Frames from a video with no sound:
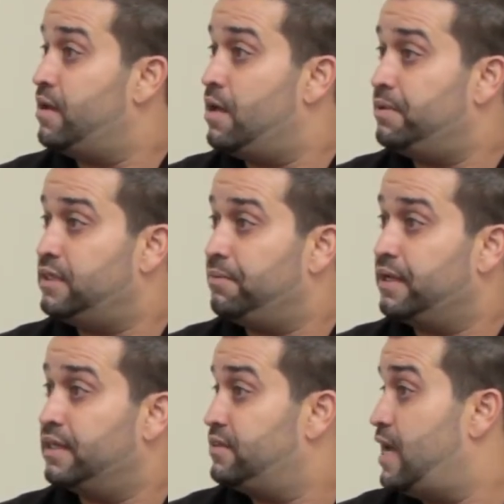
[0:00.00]

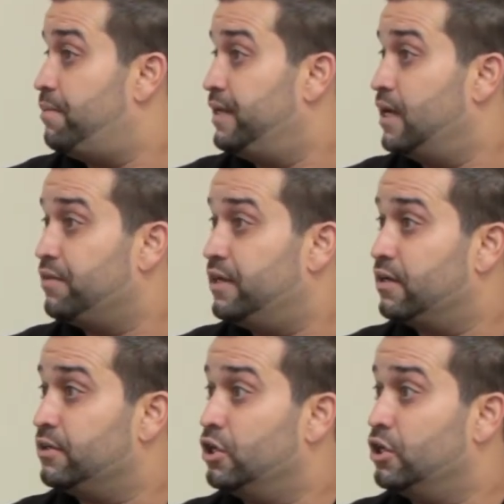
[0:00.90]
epidemic that's happening out there.